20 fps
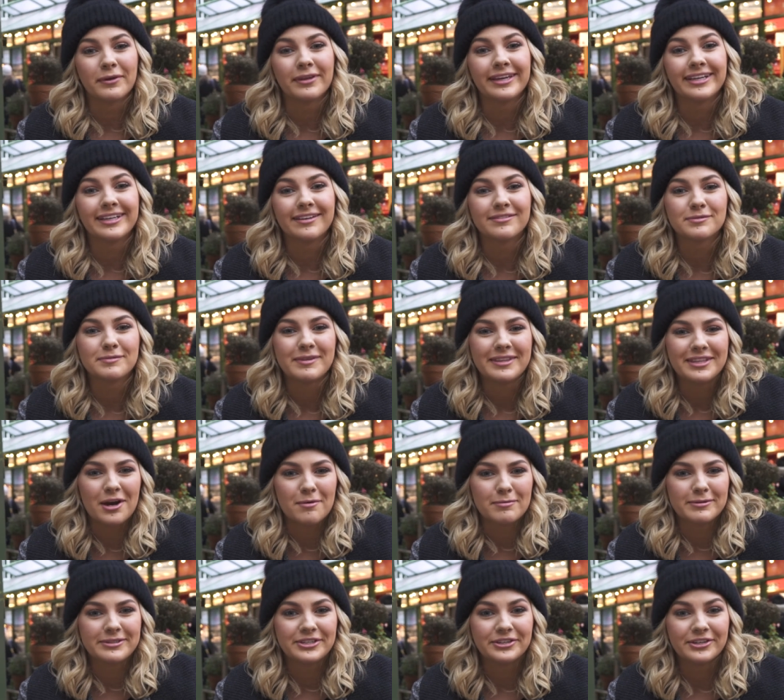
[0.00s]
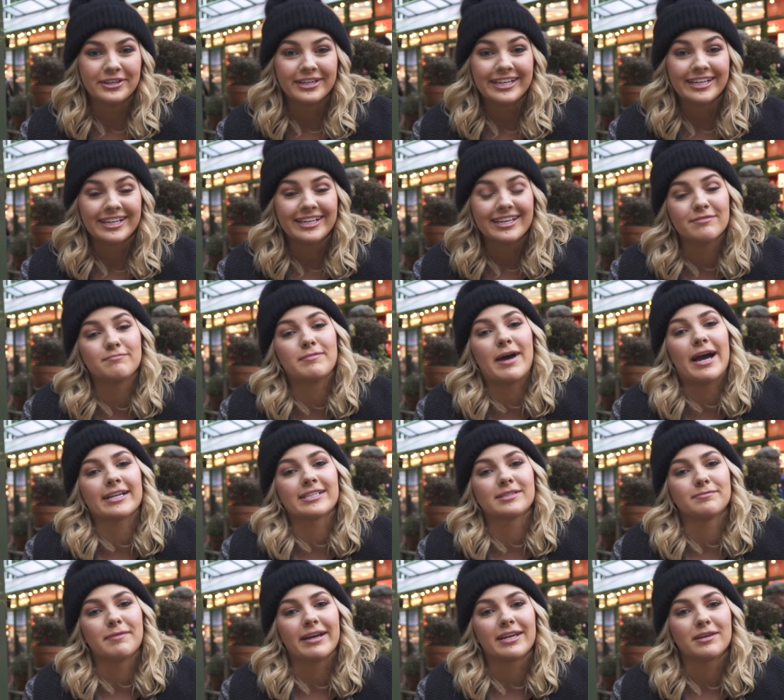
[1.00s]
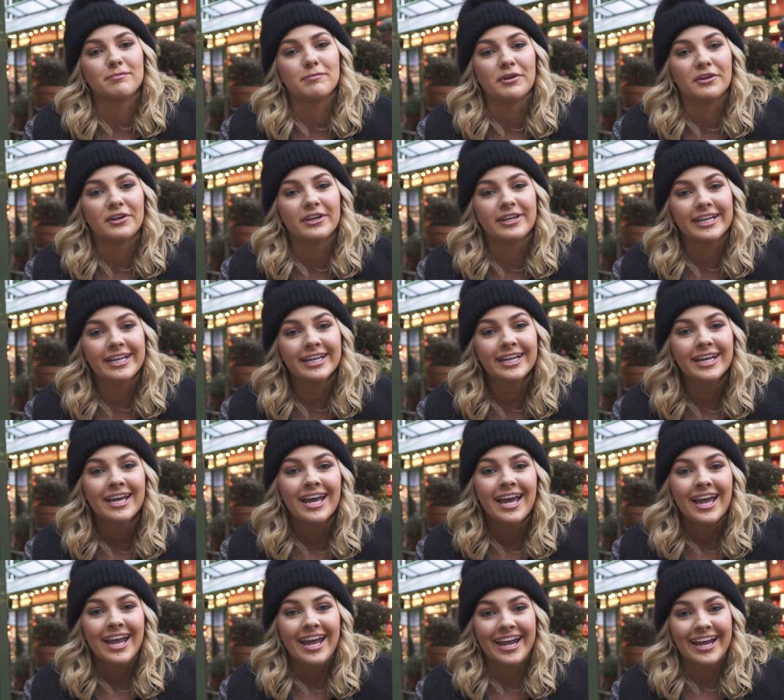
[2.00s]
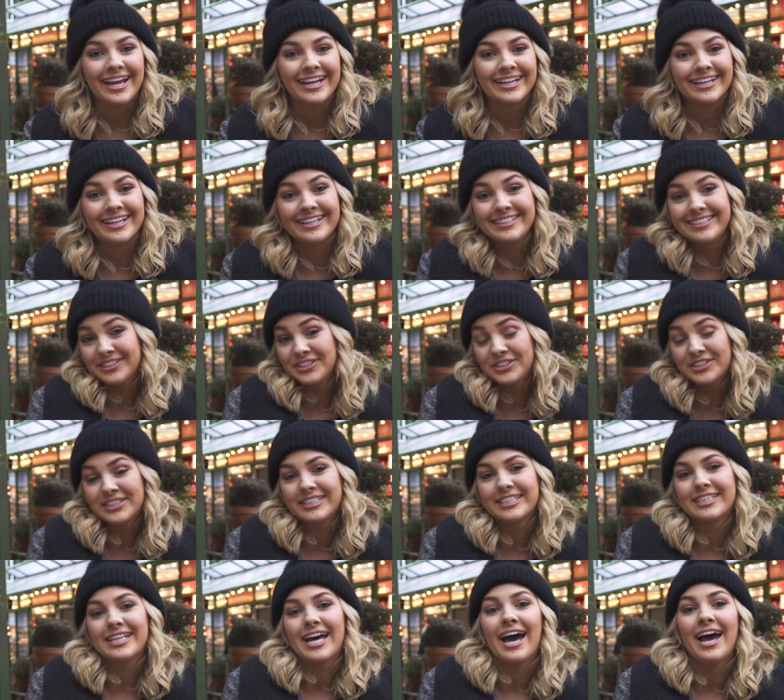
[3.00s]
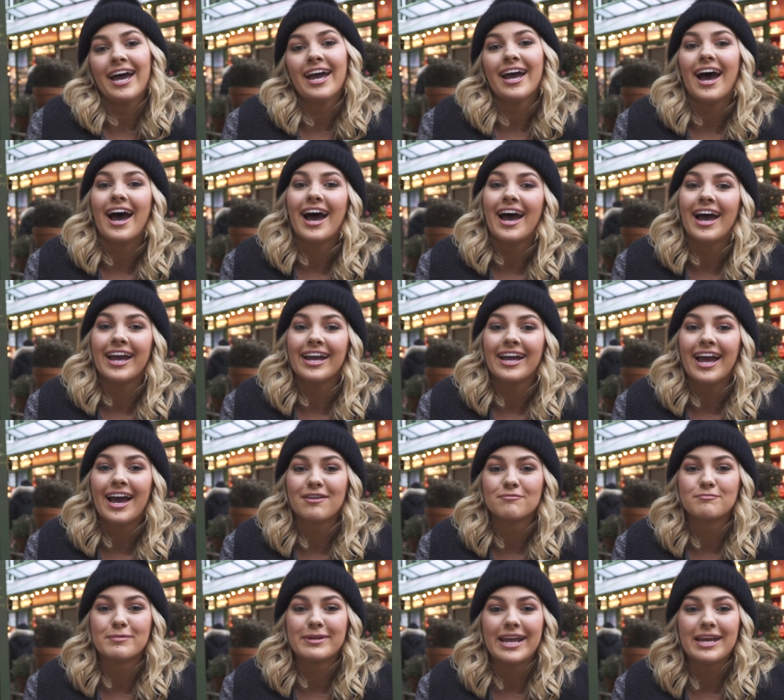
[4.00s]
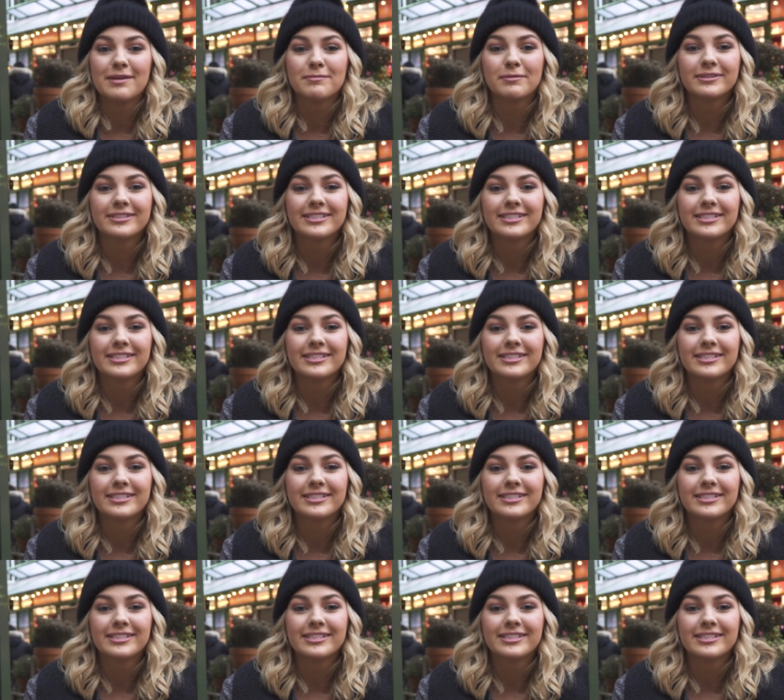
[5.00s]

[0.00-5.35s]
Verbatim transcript: really gives me the opportunity to give back to my community. And in addition to that, I have been able